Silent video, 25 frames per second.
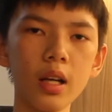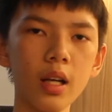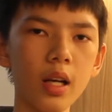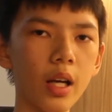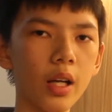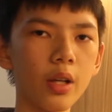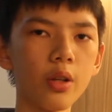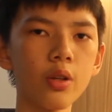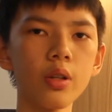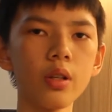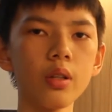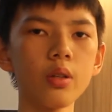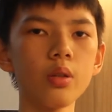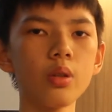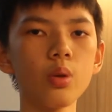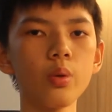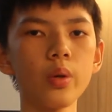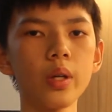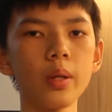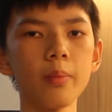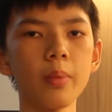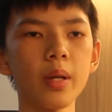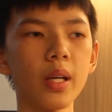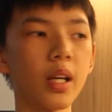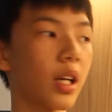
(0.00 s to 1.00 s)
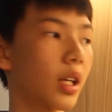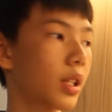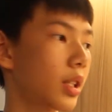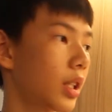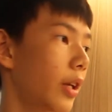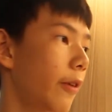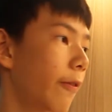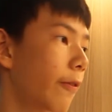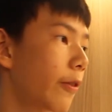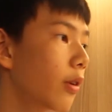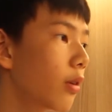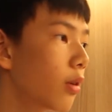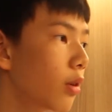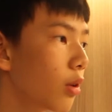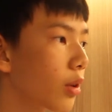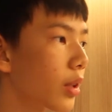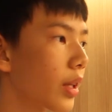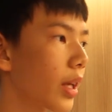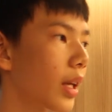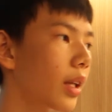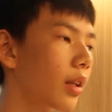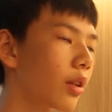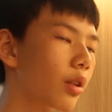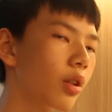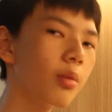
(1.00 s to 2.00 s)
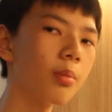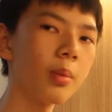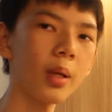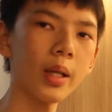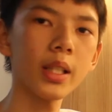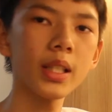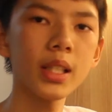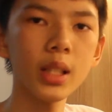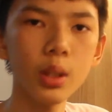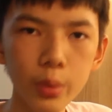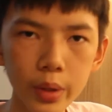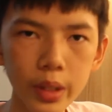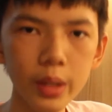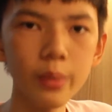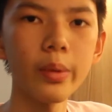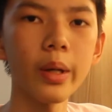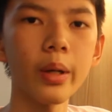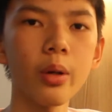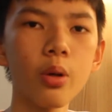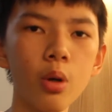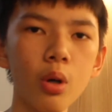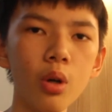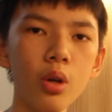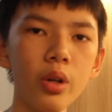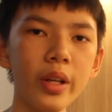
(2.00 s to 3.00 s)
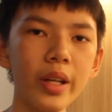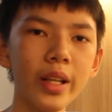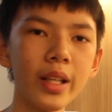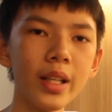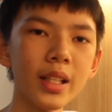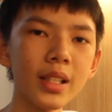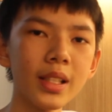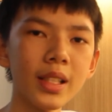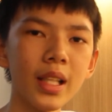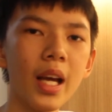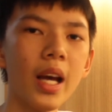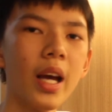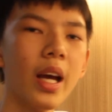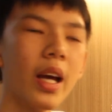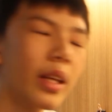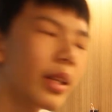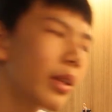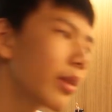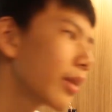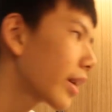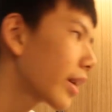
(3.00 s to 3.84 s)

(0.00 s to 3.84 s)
I couldn't do it because if you look into my screen recordings, you